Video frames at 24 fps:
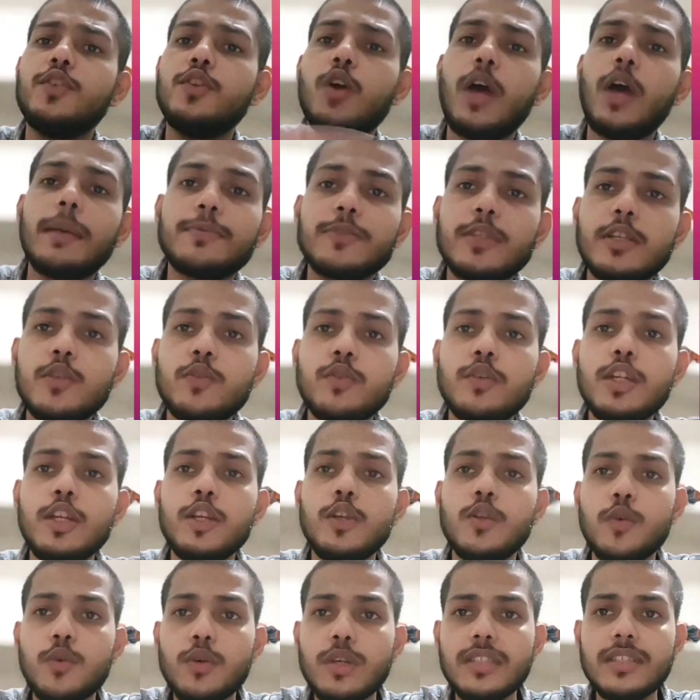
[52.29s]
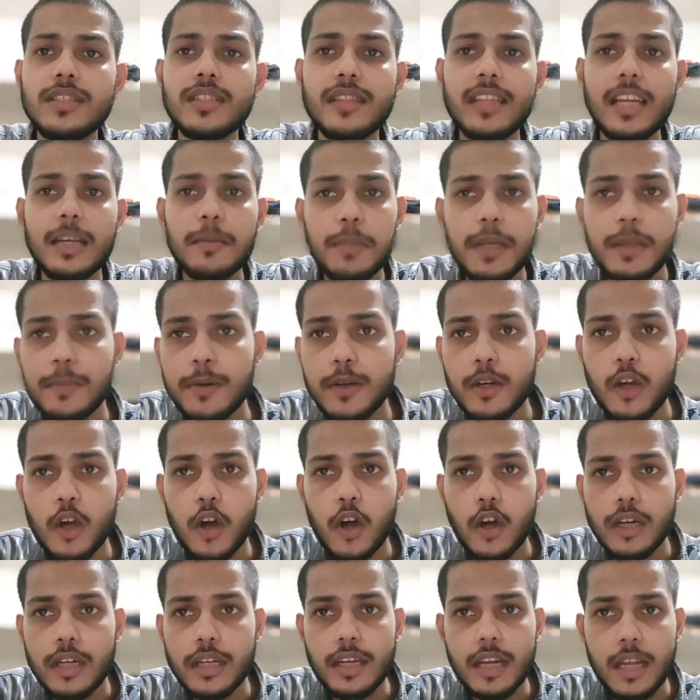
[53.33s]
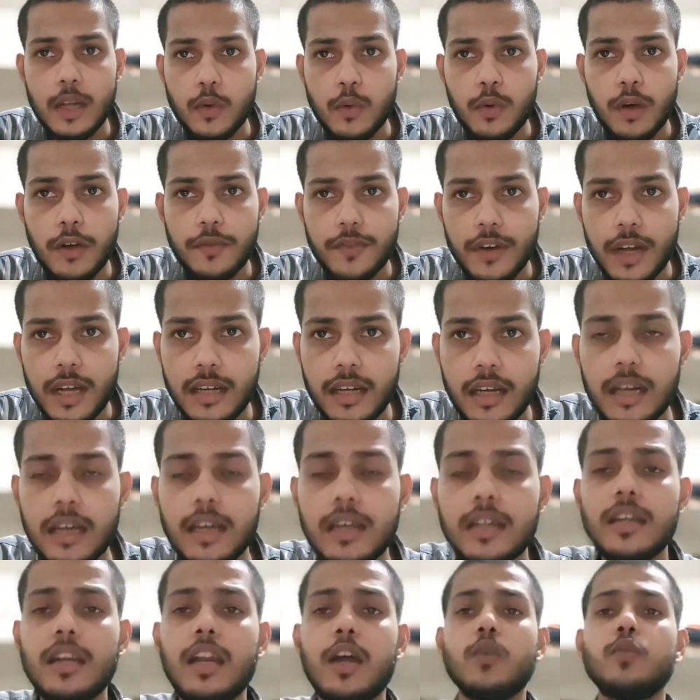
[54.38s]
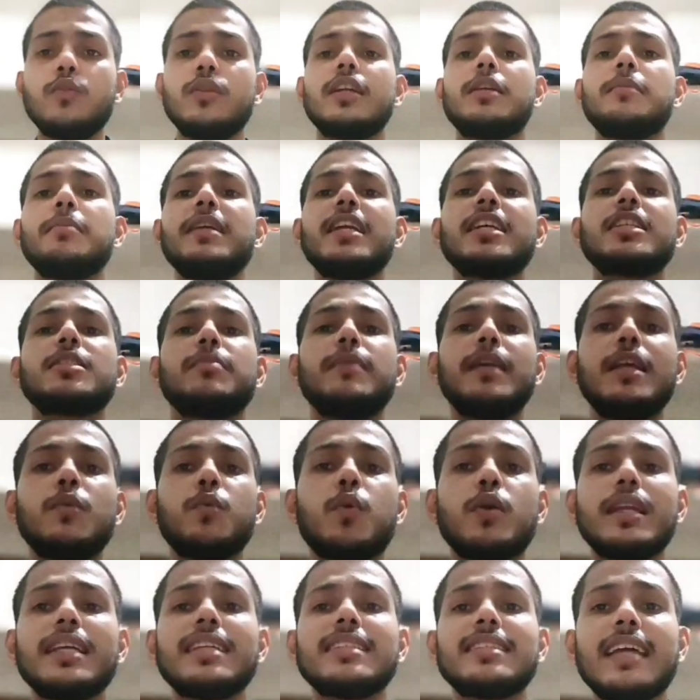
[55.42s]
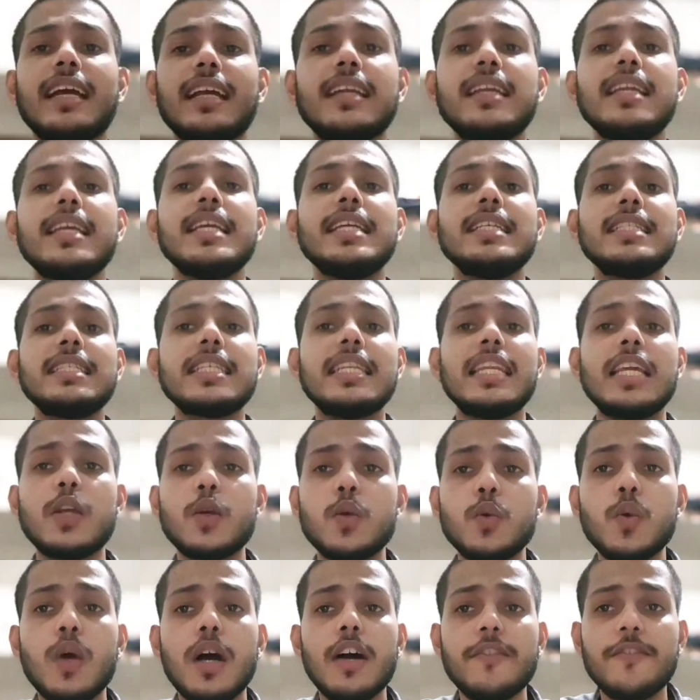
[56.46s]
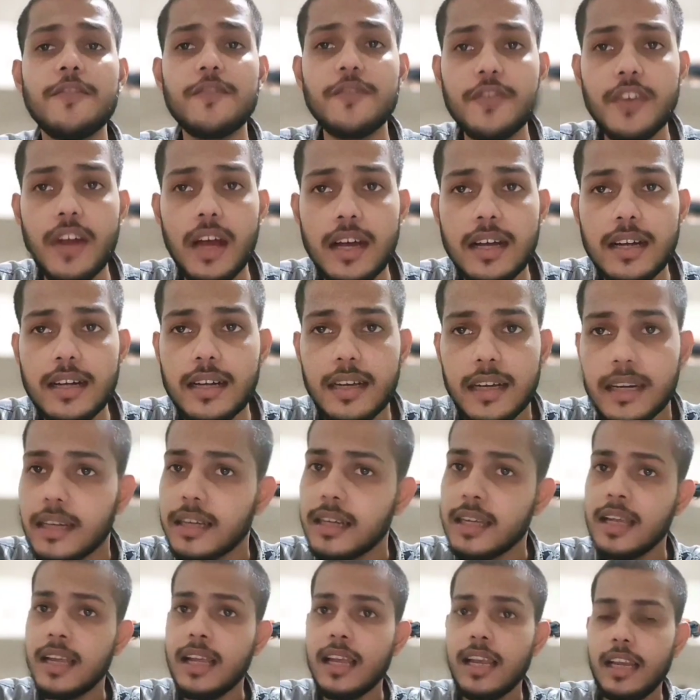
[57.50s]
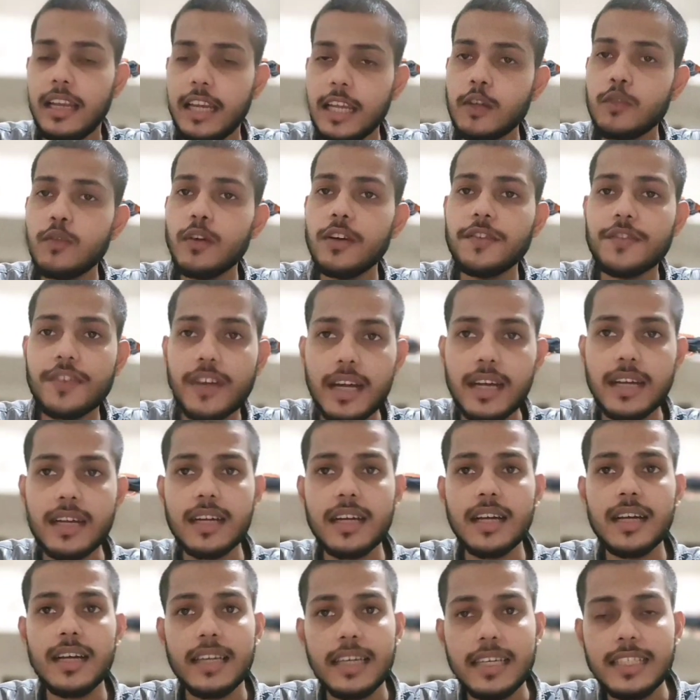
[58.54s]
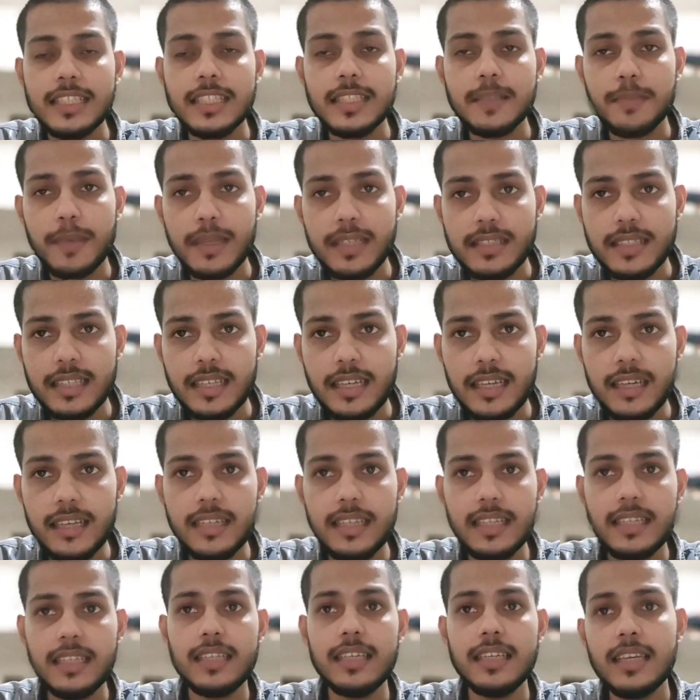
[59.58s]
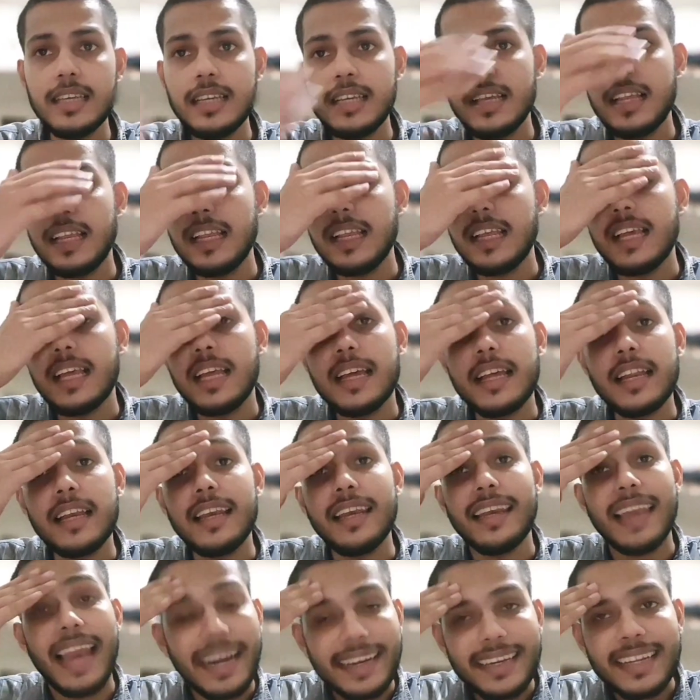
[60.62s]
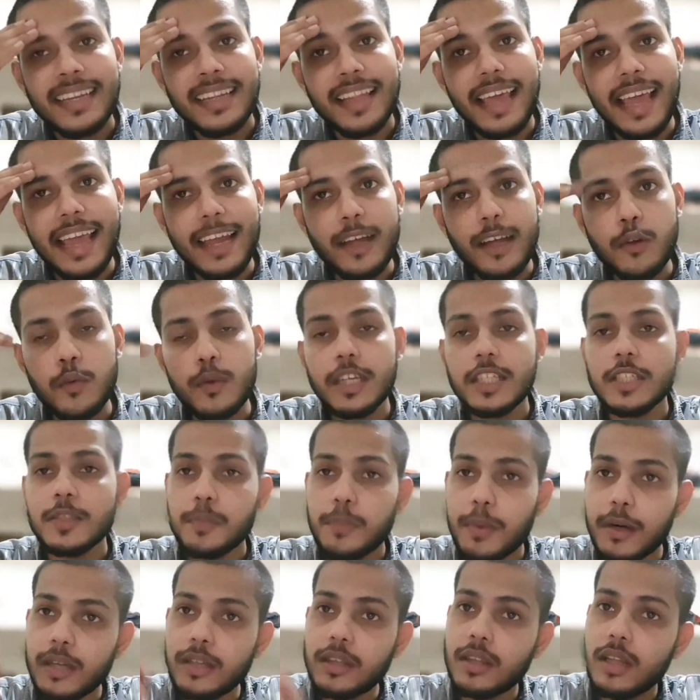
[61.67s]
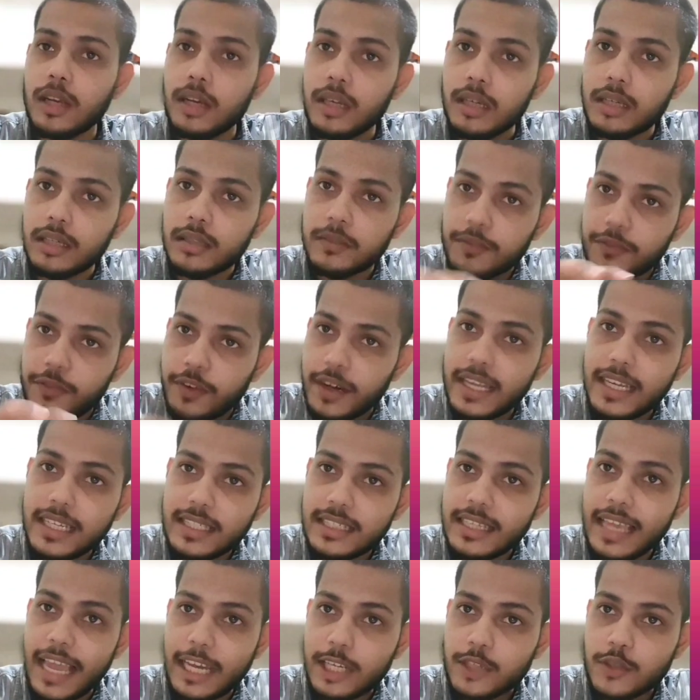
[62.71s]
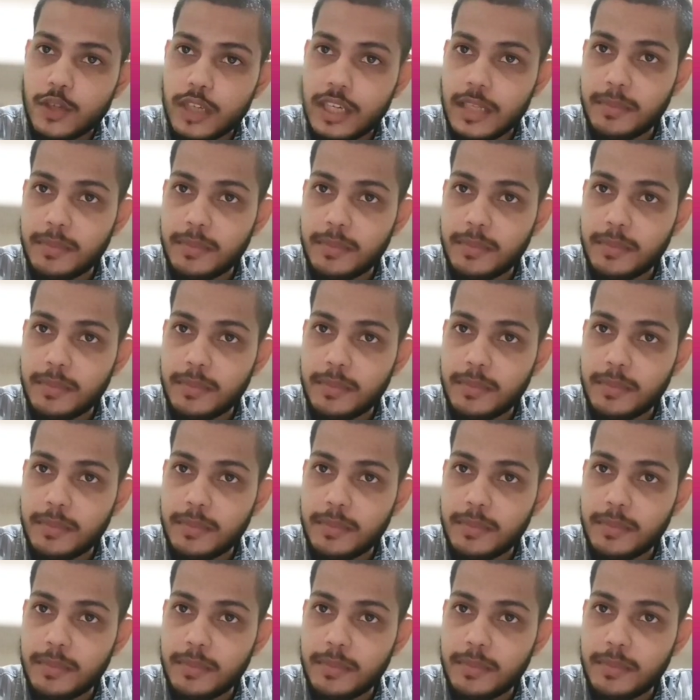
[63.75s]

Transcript: absolutely no reason that people call it lingua franca. Now let me explain what exactly is lingua franca. Lingua franca is basically Latin language, but the phrase actually